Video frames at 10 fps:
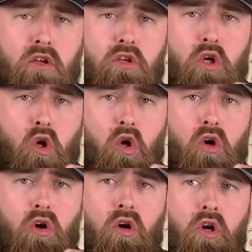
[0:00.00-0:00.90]

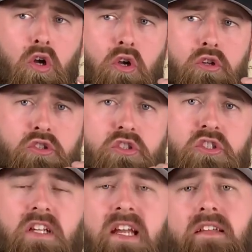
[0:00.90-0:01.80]
your
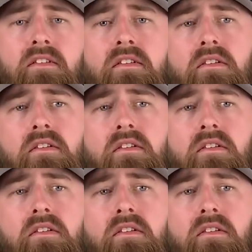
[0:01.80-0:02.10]
skin